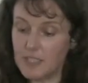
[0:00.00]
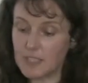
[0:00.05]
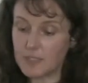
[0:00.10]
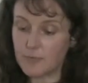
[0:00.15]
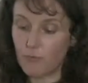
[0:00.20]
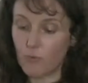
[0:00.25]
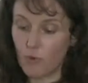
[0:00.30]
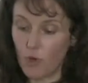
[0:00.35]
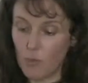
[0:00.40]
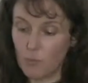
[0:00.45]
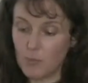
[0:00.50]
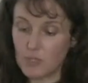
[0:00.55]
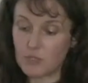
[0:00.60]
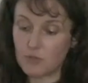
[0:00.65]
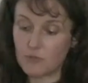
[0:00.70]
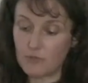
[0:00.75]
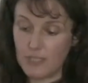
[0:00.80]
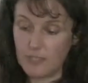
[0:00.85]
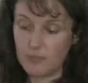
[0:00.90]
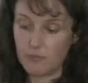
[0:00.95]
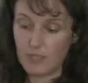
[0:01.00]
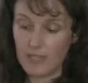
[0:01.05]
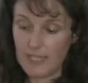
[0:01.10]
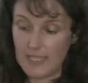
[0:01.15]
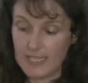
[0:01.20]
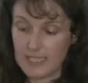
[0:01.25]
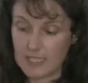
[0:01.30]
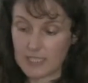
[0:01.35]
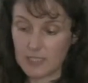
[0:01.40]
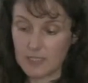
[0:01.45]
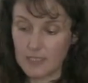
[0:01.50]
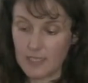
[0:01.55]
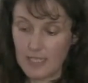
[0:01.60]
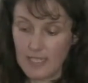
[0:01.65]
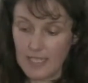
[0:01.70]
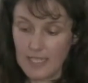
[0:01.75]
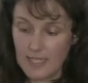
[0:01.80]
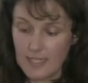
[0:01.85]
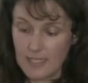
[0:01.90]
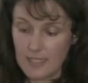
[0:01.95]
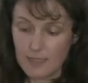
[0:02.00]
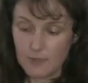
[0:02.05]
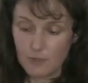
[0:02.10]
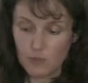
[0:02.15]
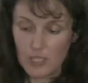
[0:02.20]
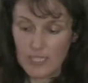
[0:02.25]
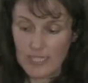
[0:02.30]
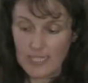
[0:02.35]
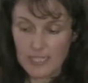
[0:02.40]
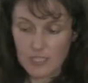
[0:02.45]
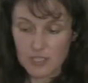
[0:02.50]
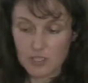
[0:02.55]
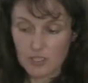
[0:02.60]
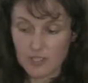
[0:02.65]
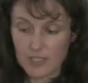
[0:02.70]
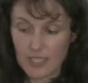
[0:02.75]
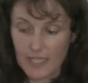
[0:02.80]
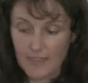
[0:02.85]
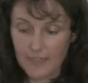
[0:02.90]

this former trade relations